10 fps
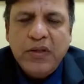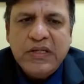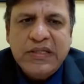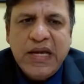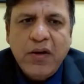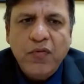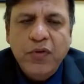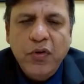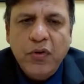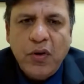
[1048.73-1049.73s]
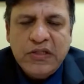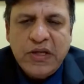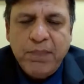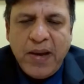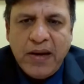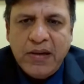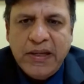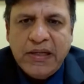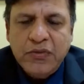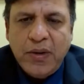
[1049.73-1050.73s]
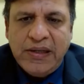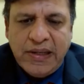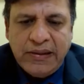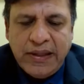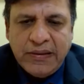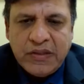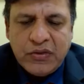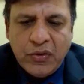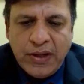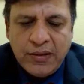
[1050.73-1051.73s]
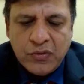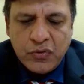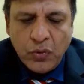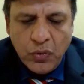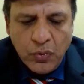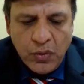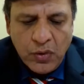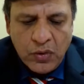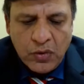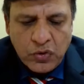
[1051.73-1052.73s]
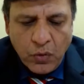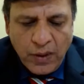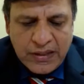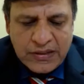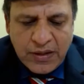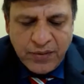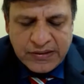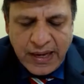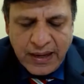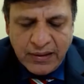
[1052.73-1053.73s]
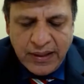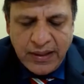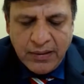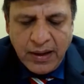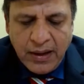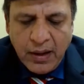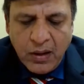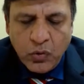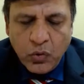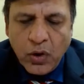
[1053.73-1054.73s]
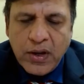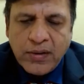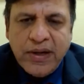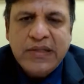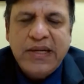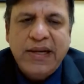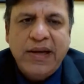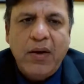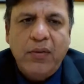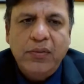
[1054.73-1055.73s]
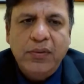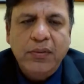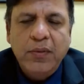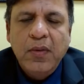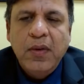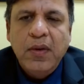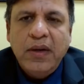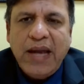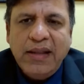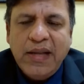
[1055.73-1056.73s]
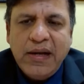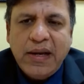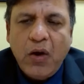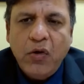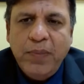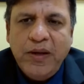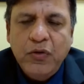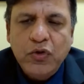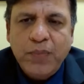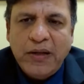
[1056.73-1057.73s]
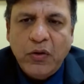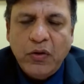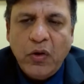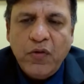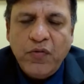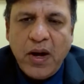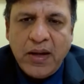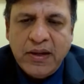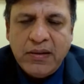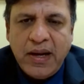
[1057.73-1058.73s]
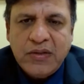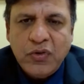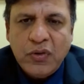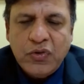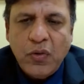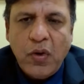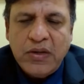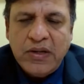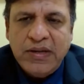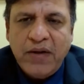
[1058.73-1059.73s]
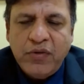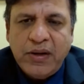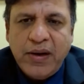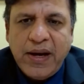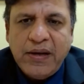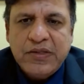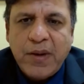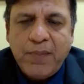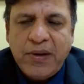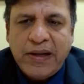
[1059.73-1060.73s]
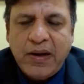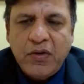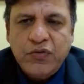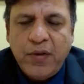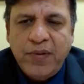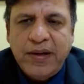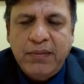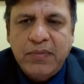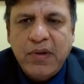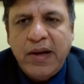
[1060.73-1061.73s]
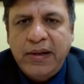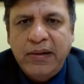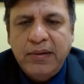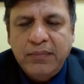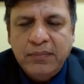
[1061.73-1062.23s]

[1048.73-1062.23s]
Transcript: the sake of new lawyers and paralegals who are attending this today, Sonu, so once if exactly a lawyer creates an account, can that account be used by the lawyer for other clients also, or does he have to create separate accounts for every client?